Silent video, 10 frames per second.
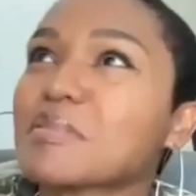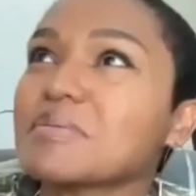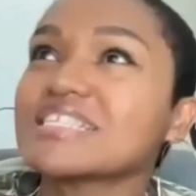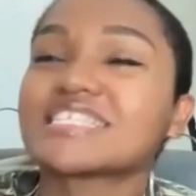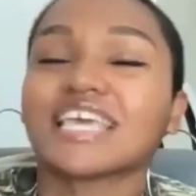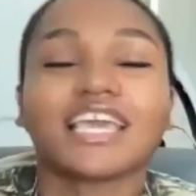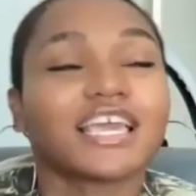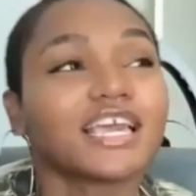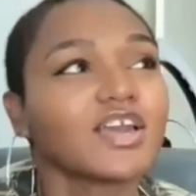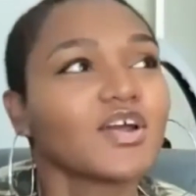me
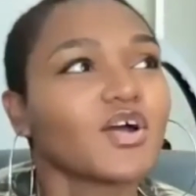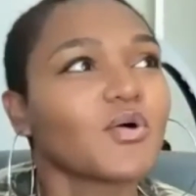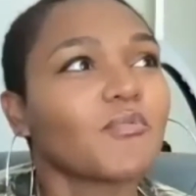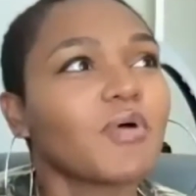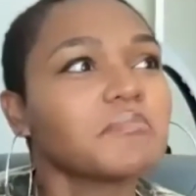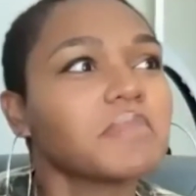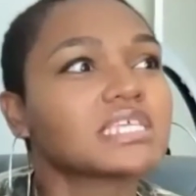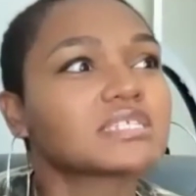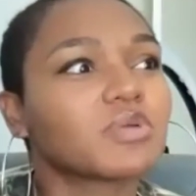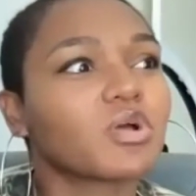see. What
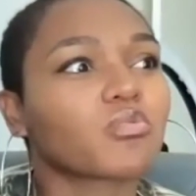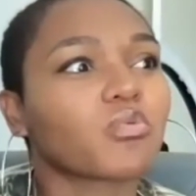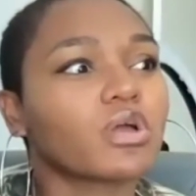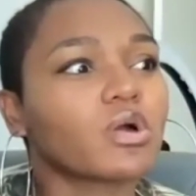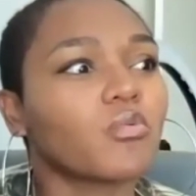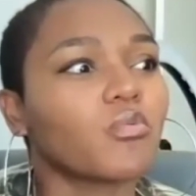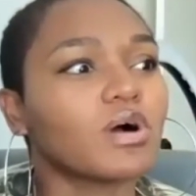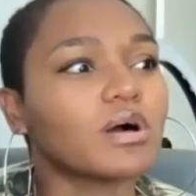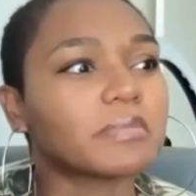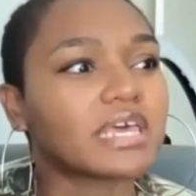makes me a royal
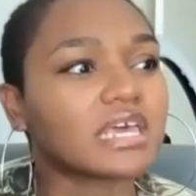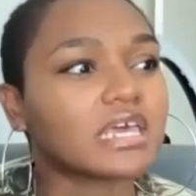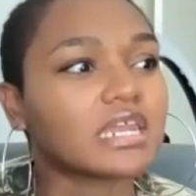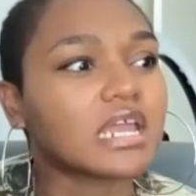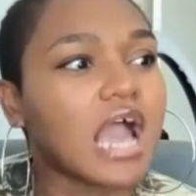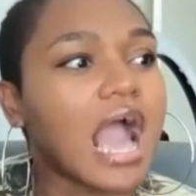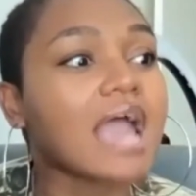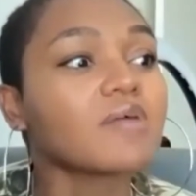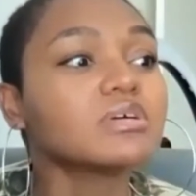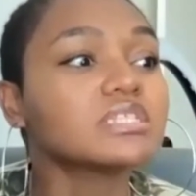woman?
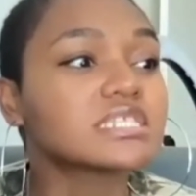I would